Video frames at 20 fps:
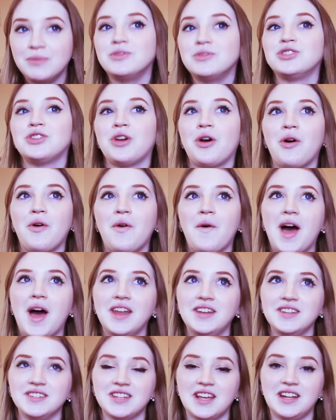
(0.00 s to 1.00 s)
so I
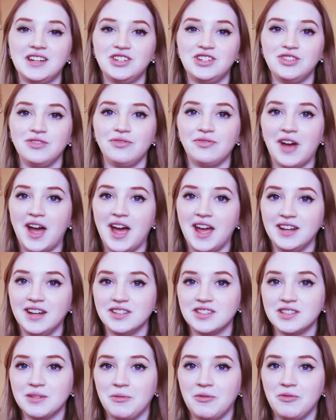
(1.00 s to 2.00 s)
decided to find
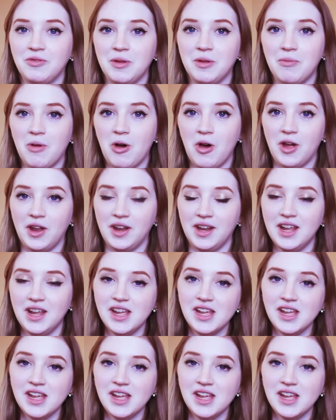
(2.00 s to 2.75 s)
some of them on